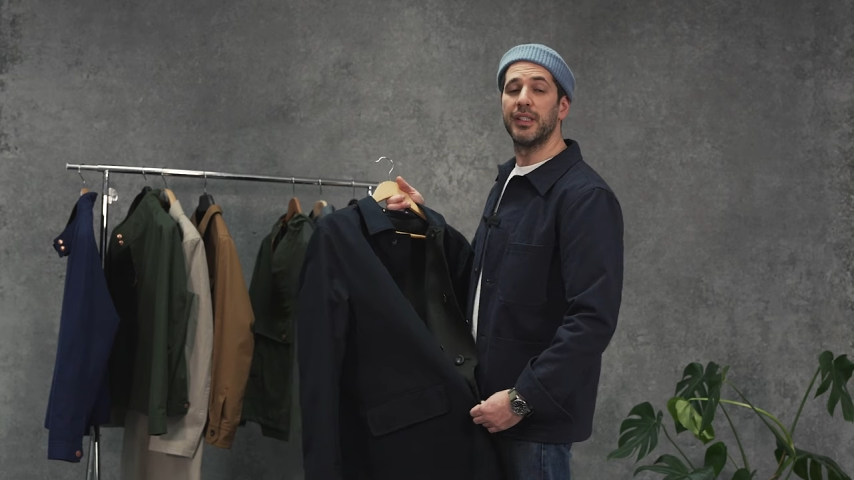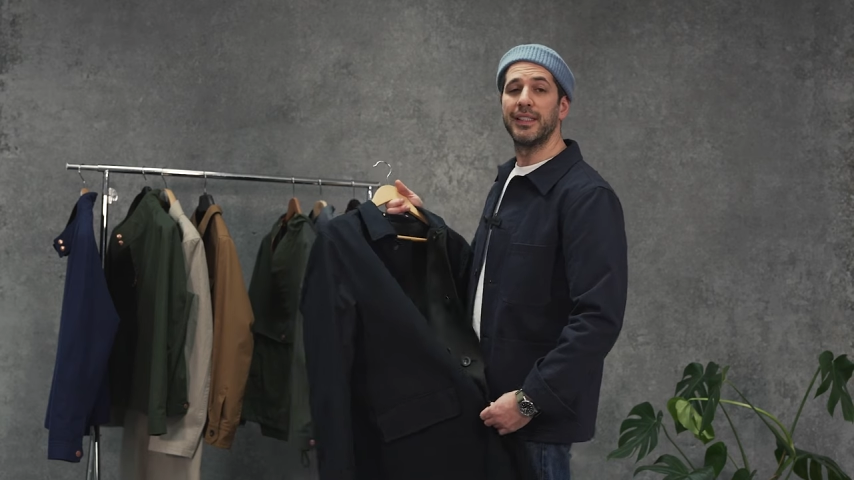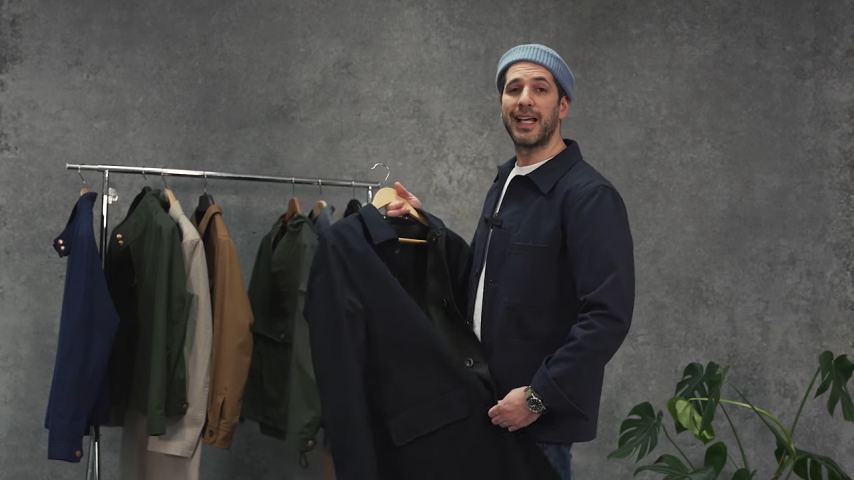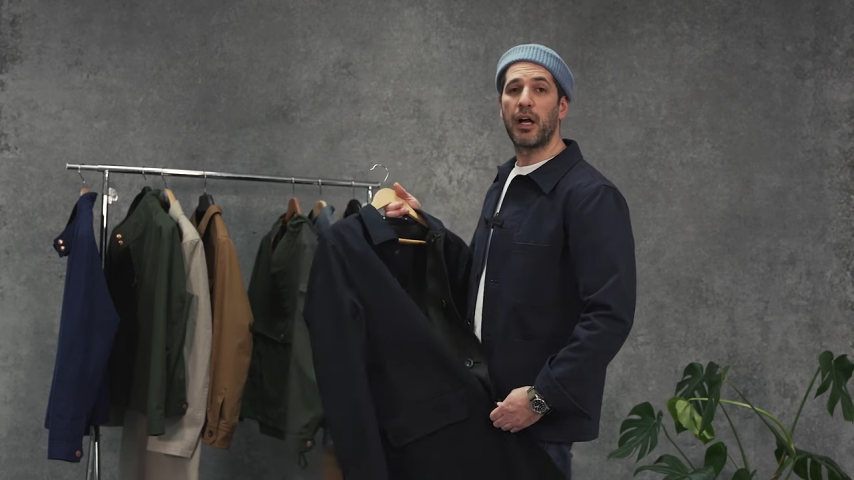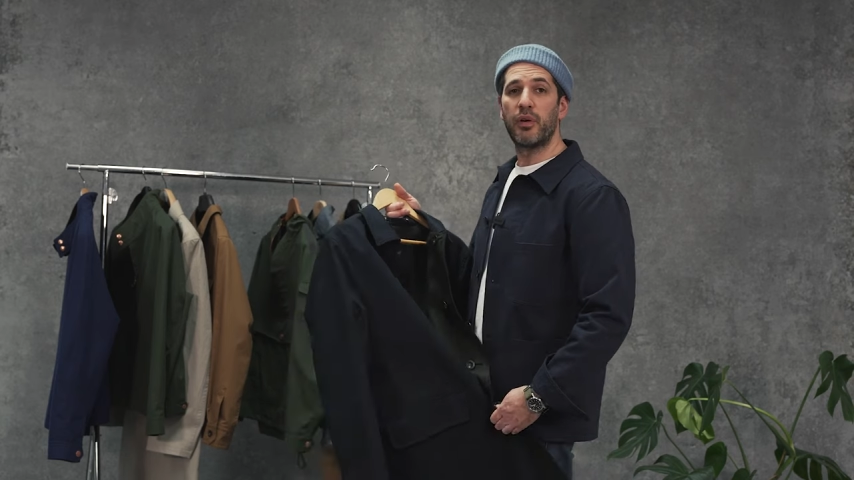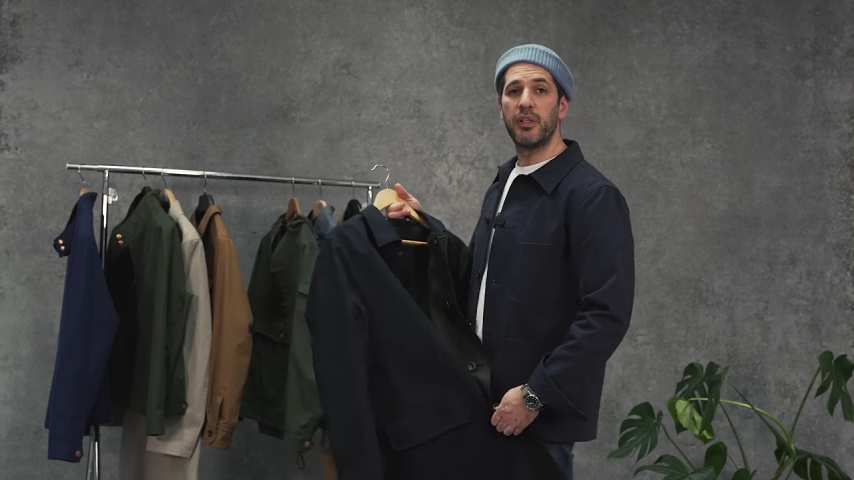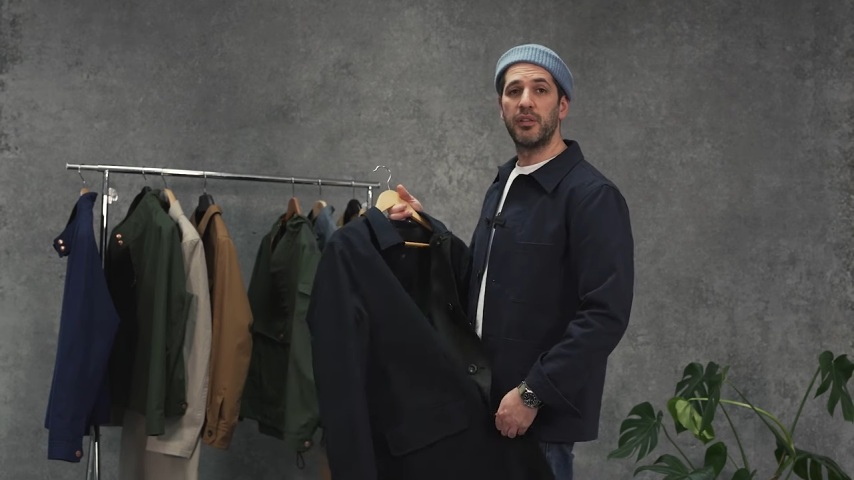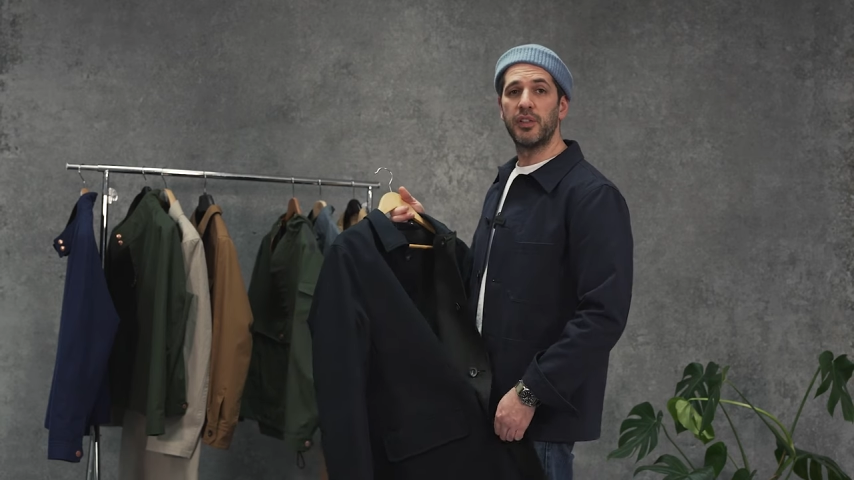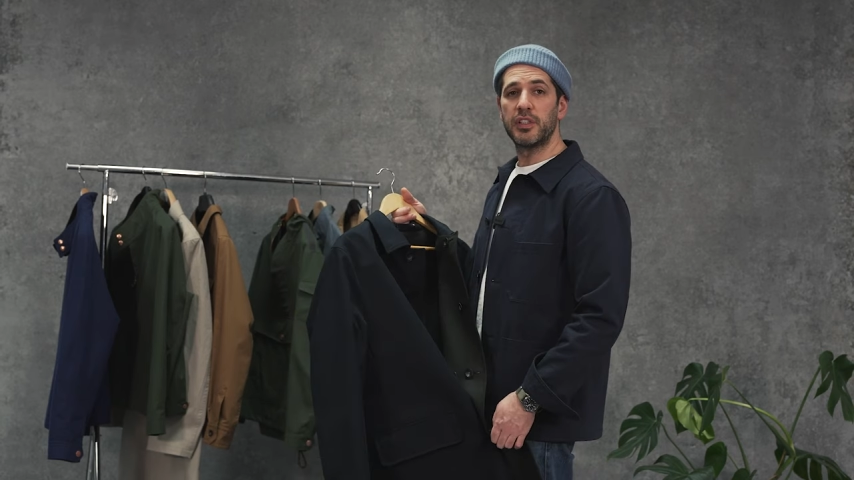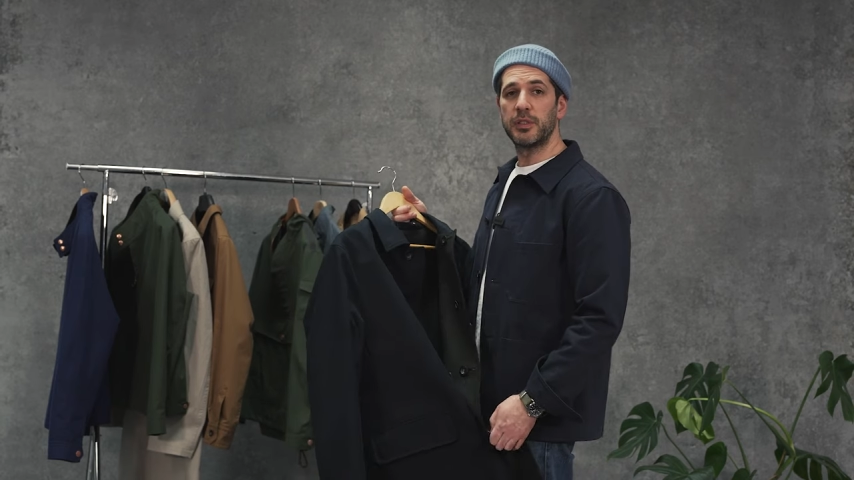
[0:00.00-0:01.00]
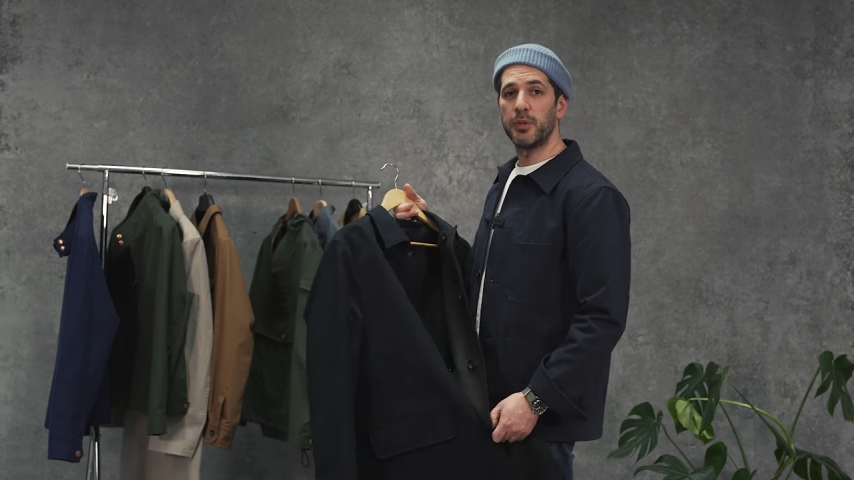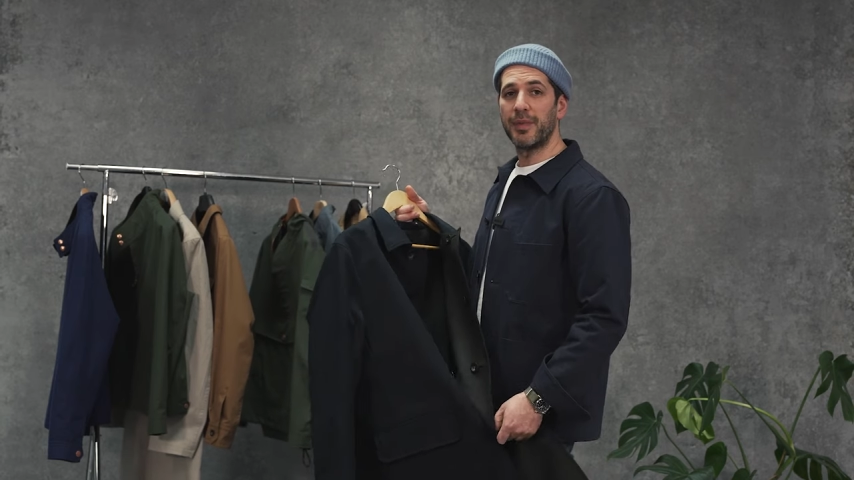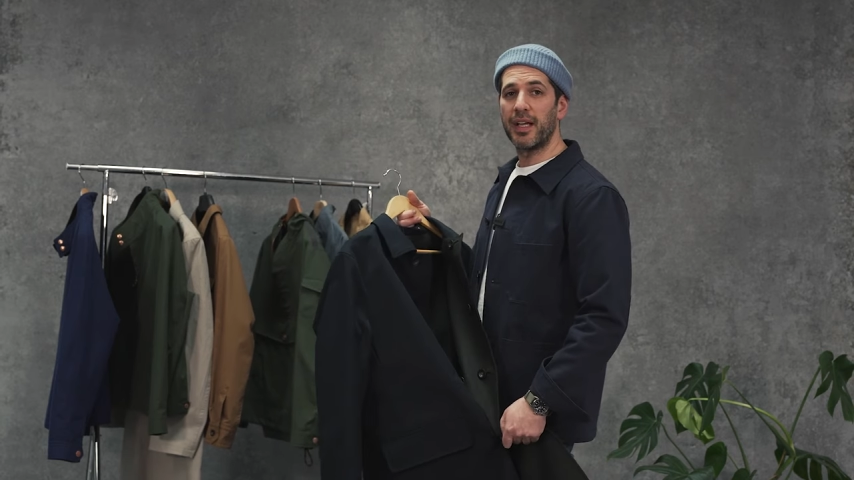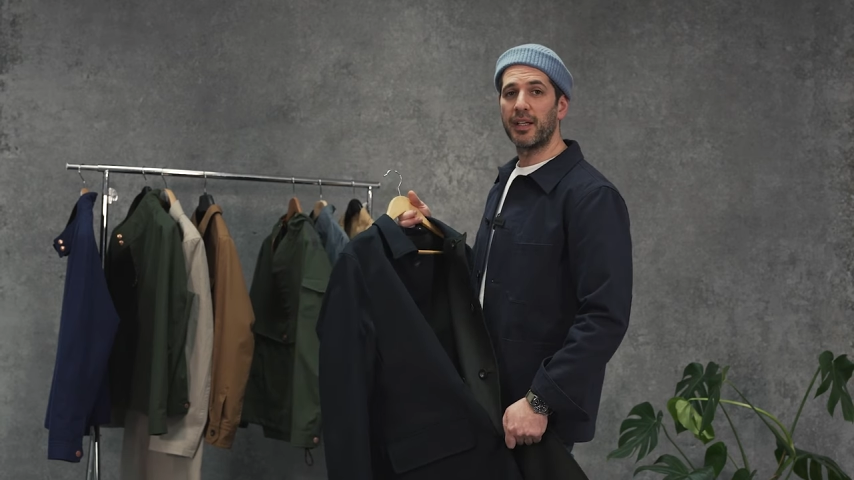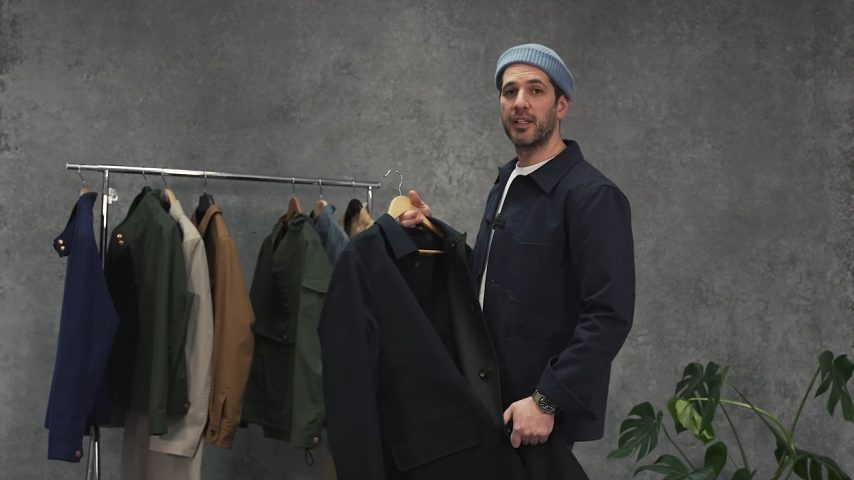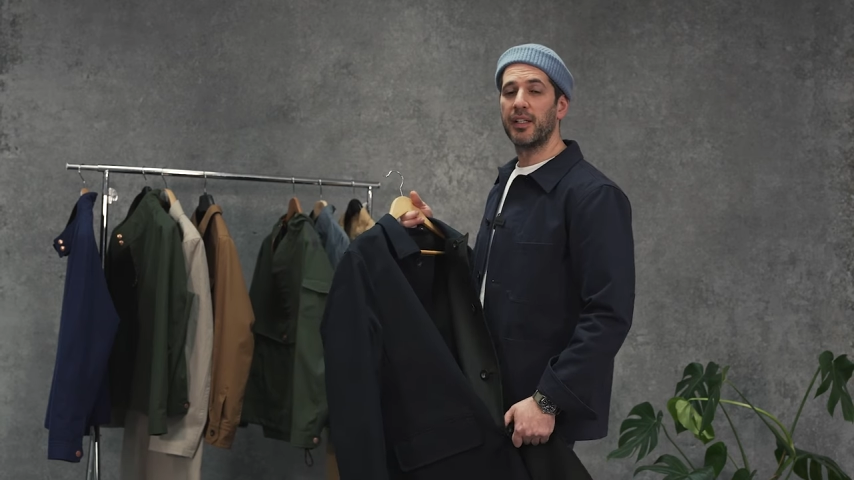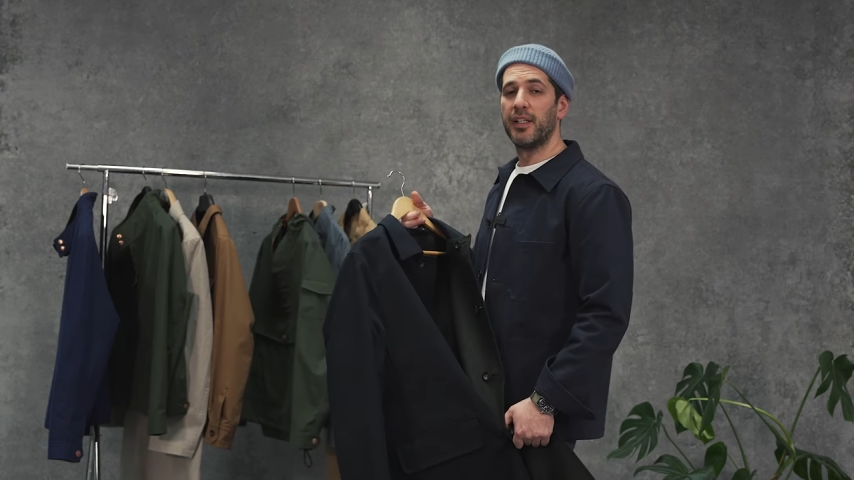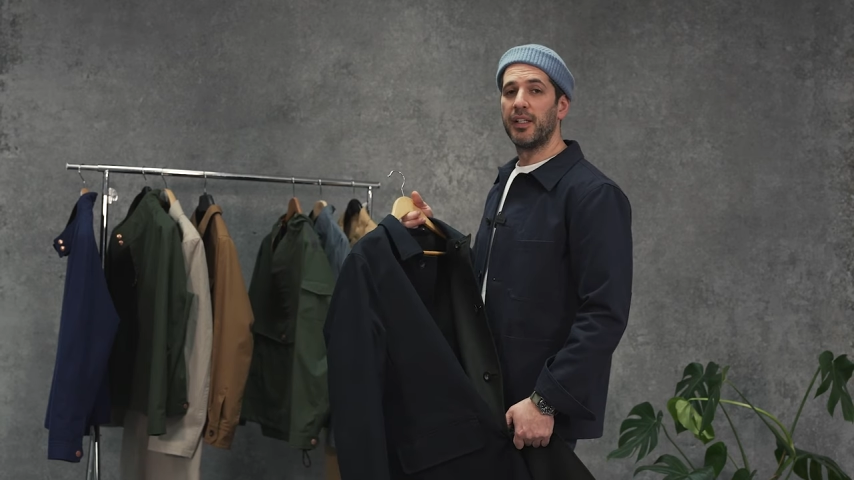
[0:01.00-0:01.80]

Lowry reversible Mac.